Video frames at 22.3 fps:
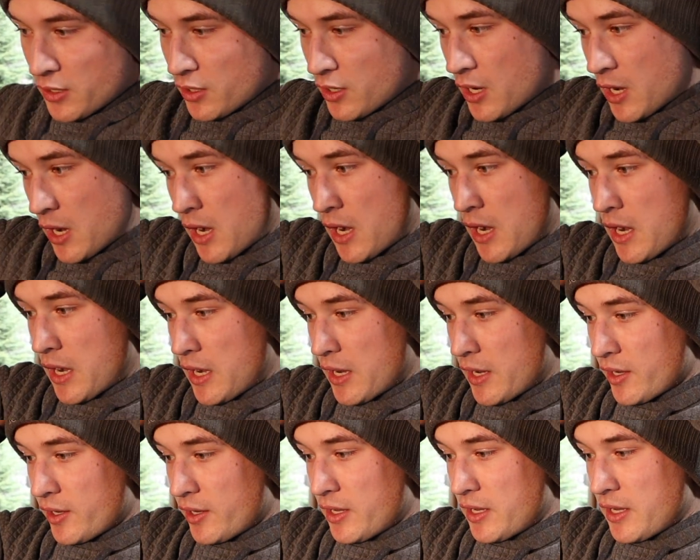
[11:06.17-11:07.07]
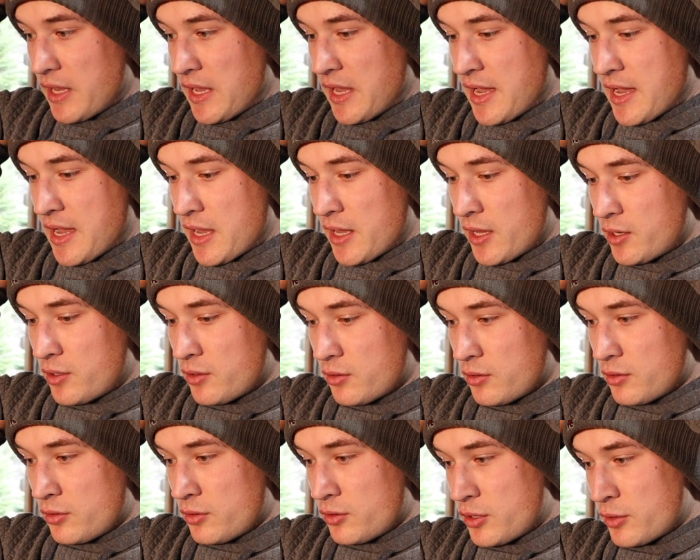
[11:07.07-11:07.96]
And
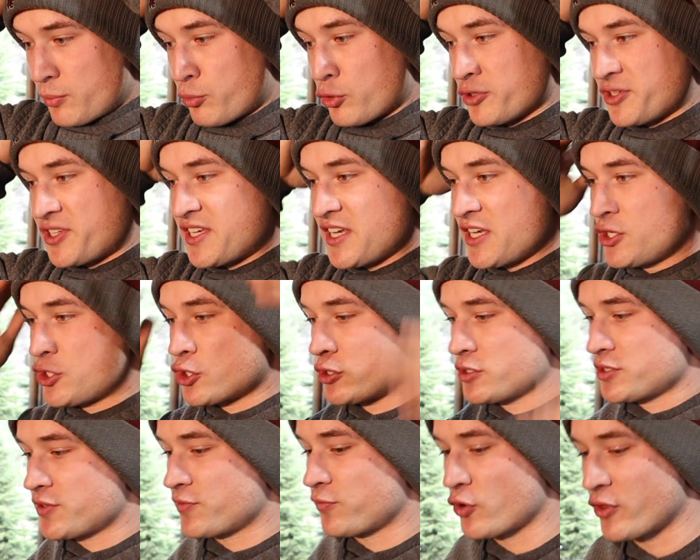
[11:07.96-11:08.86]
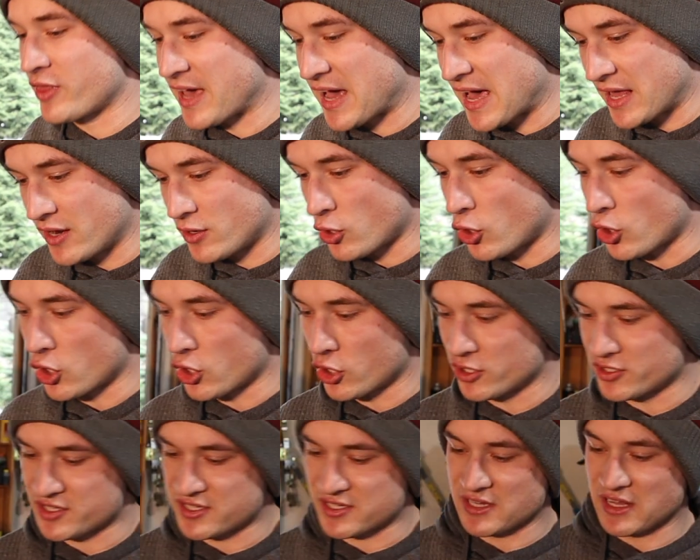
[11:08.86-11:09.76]
the procedures for that
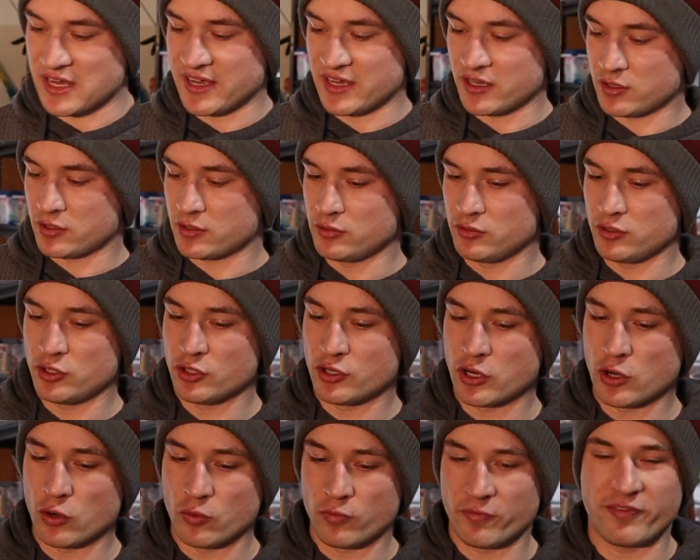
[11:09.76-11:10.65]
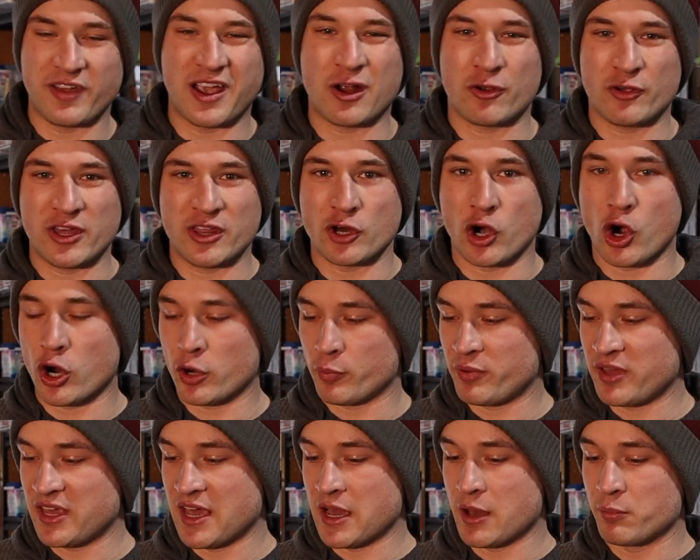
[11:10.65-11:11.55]
are, it's like, you know, vary the
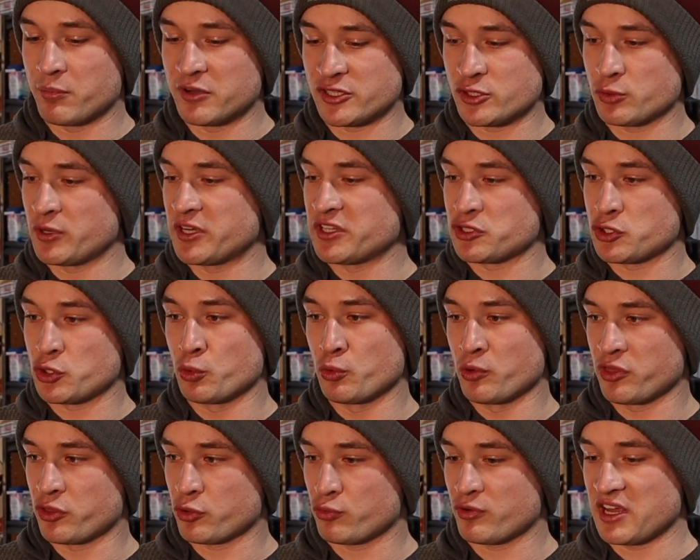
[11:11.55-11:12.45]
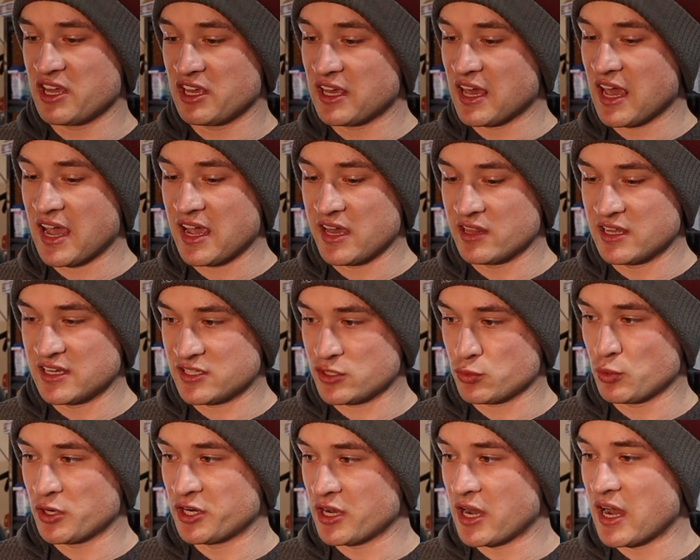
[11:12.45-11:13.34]
RPM between 2 and 3K.
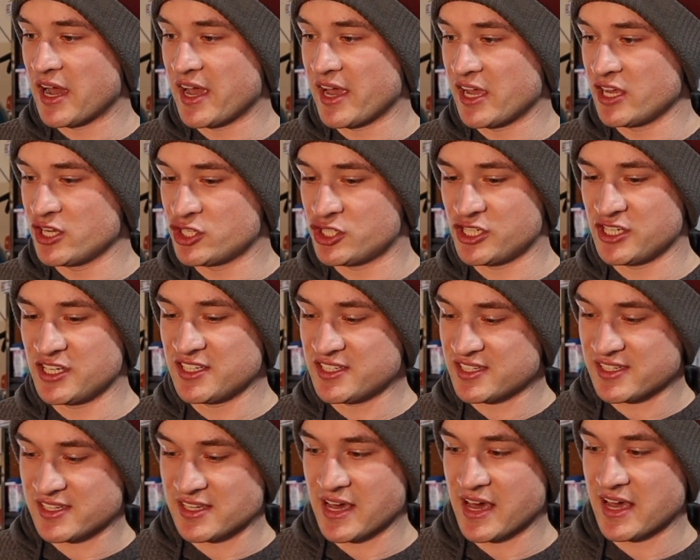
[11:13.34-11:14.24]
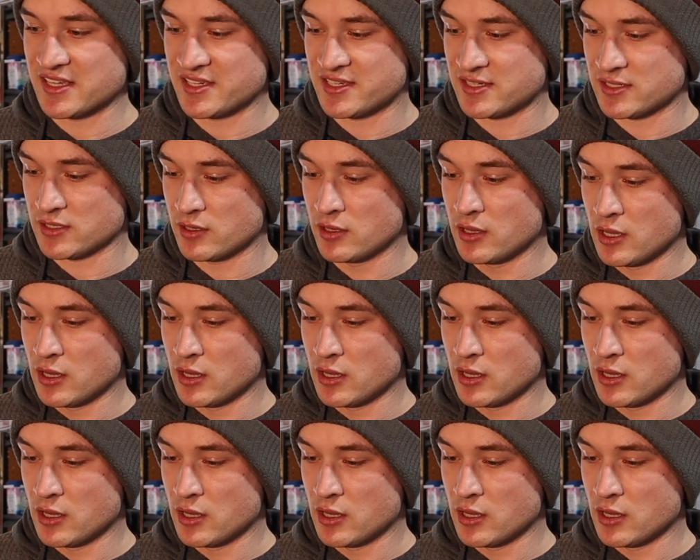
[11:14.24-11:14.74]
That's what IAG says.